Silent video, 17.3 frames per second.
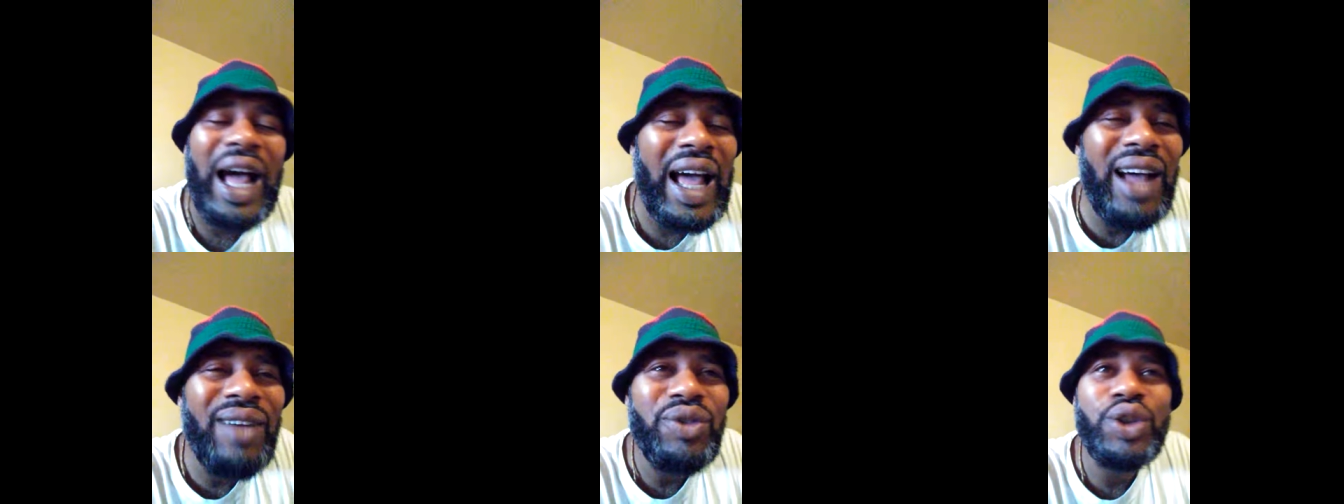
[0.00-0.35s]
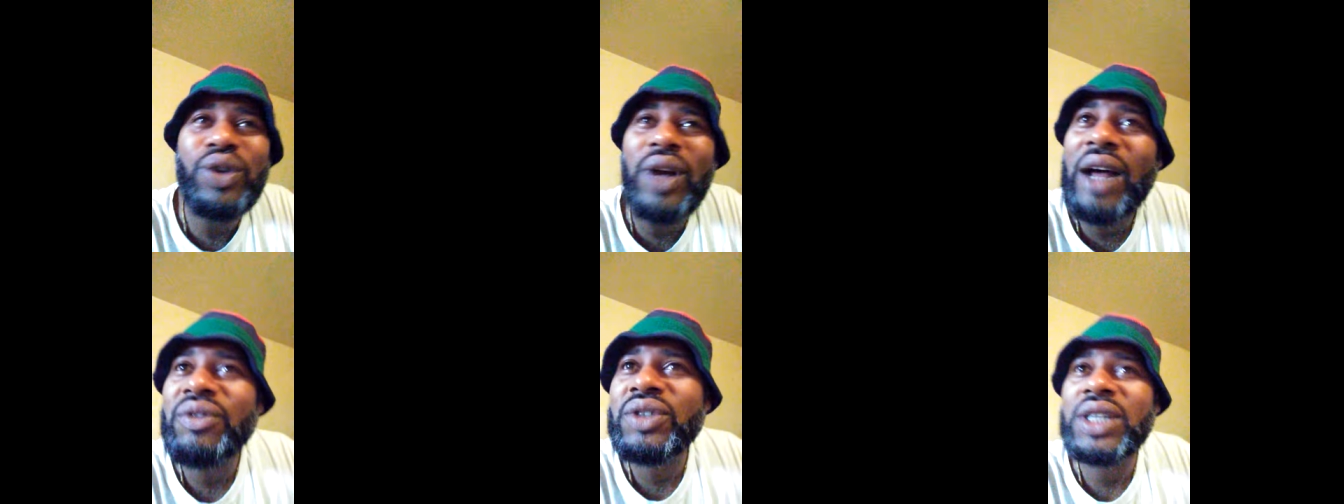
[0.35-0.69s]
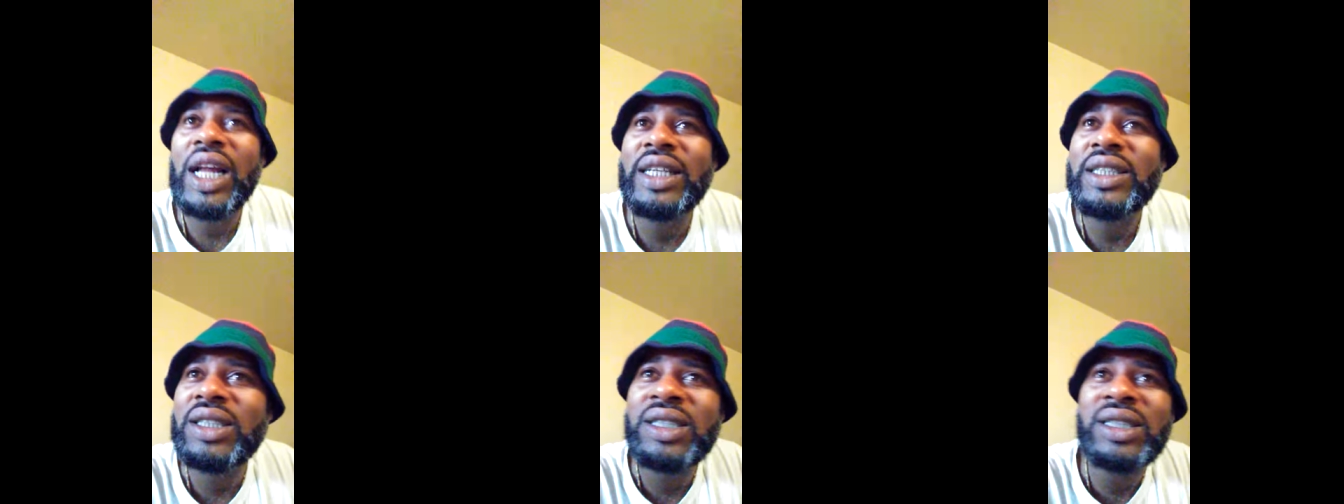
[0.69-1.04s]
I have a
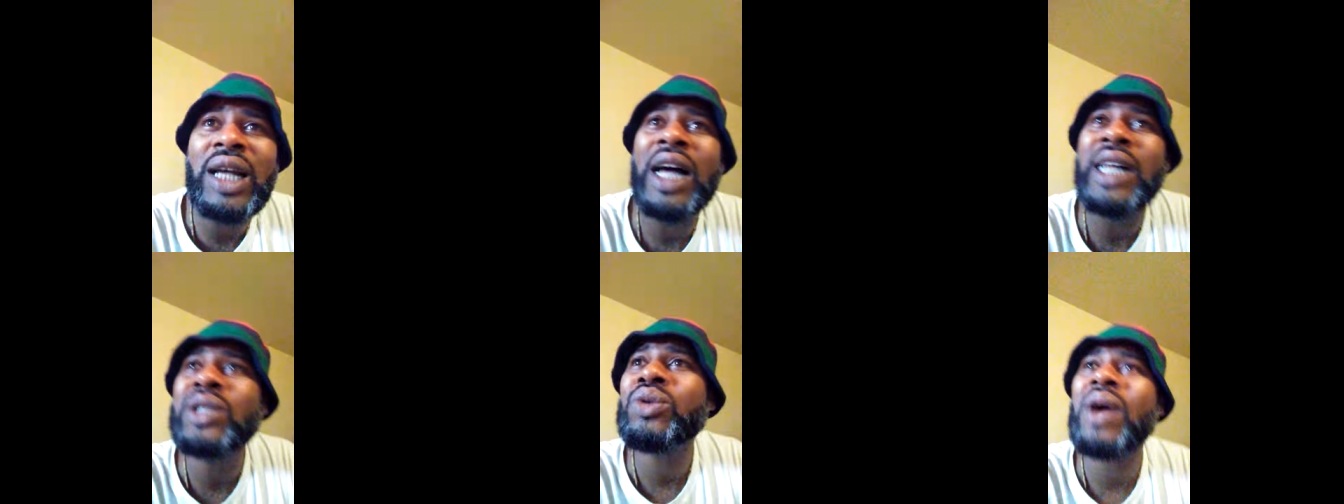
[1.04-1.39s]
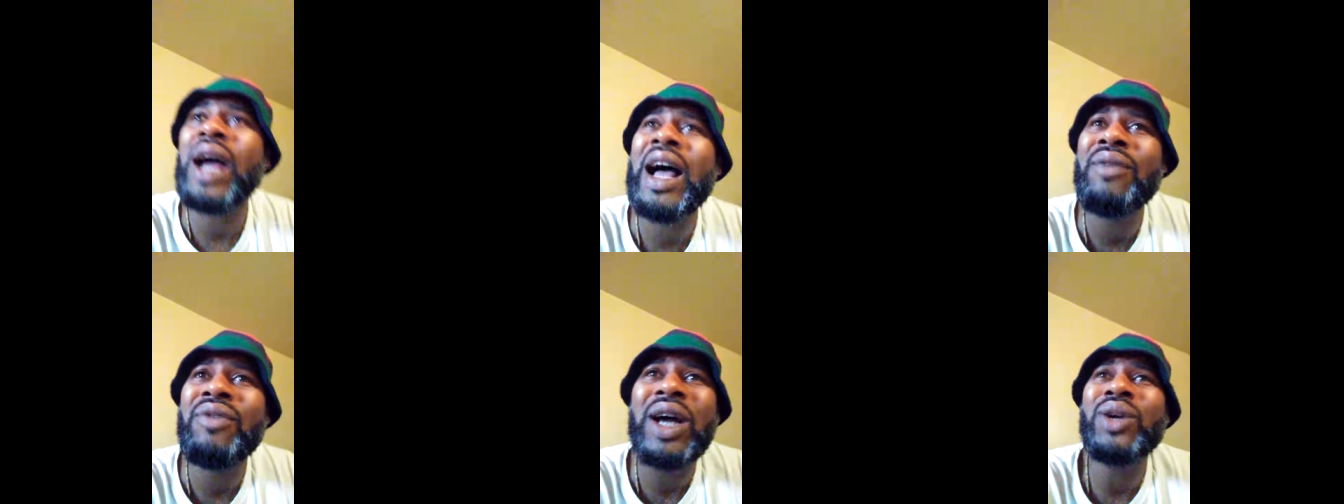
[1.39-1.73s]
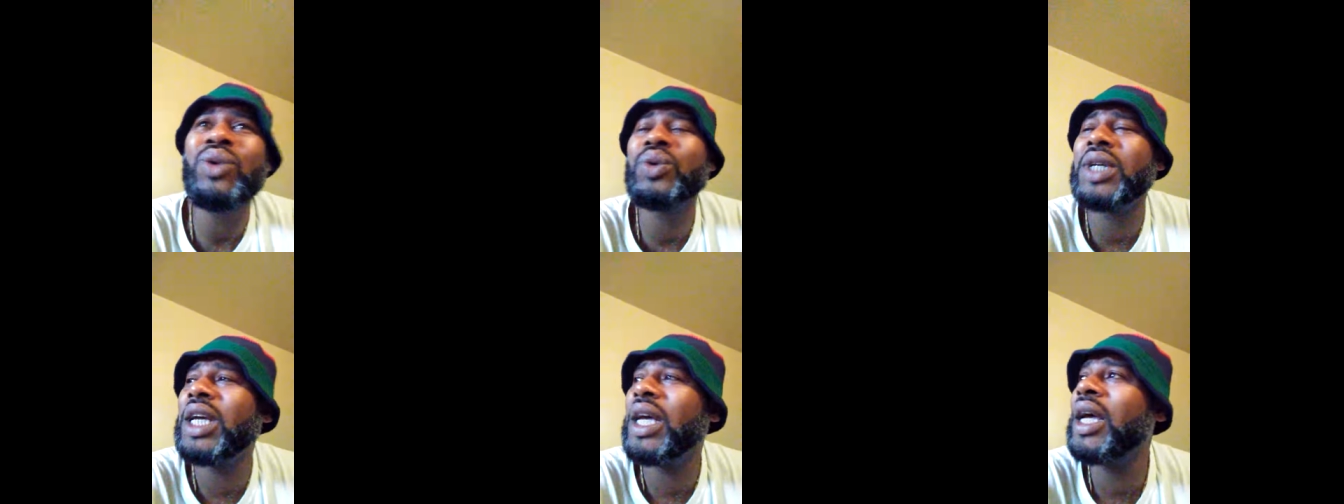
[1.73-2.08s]
driver's license. I'll drive. I
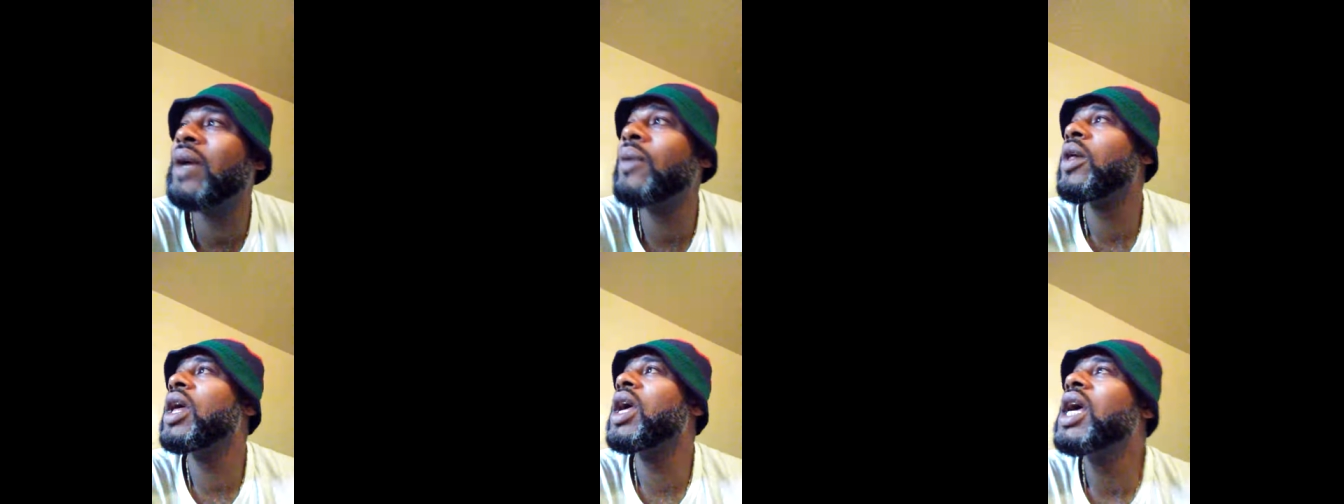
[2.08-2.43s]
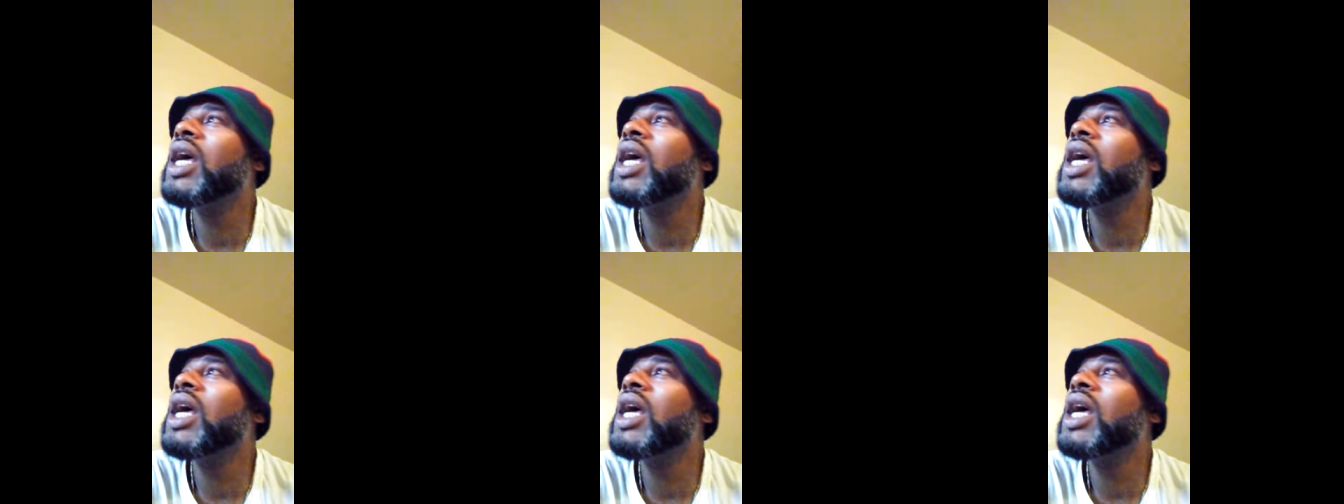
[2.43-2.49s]
don't care.